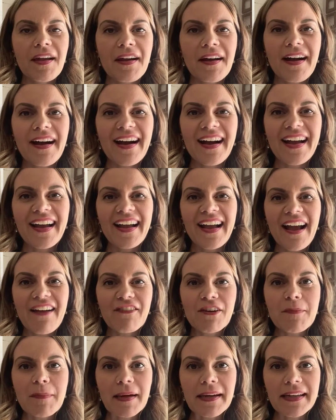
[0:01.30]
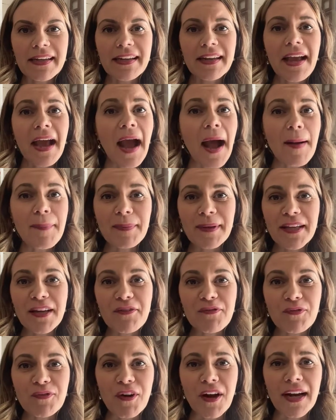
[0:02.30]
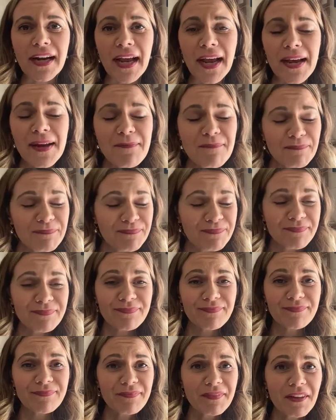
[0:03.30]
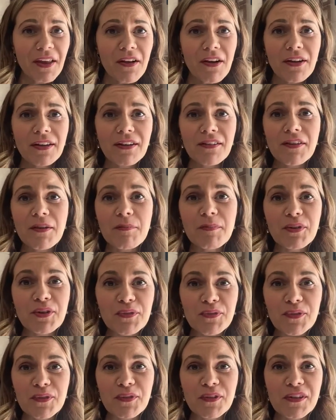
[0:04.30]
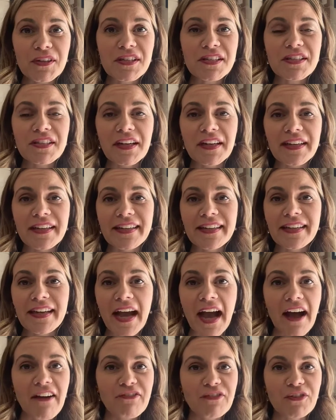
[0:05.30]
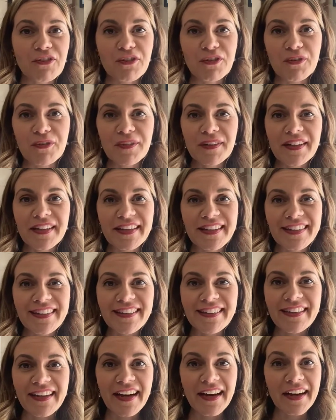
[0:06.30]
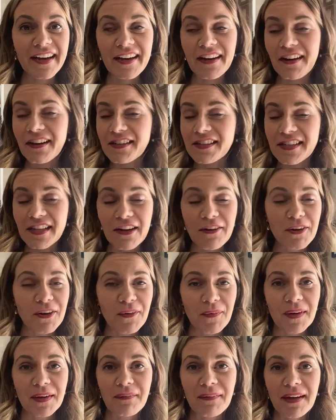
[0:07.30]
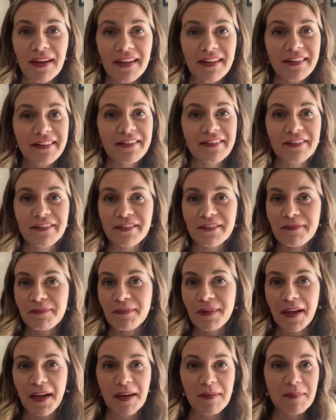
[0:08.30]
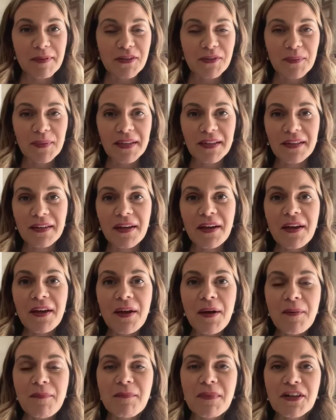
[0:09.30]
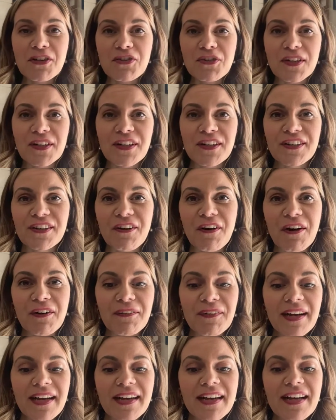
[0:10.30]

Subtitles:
Hi, everybody. Happy Friday on this beautiful sunny afternoon in Ontario anyway, near kind of between Montreal and Ottawa.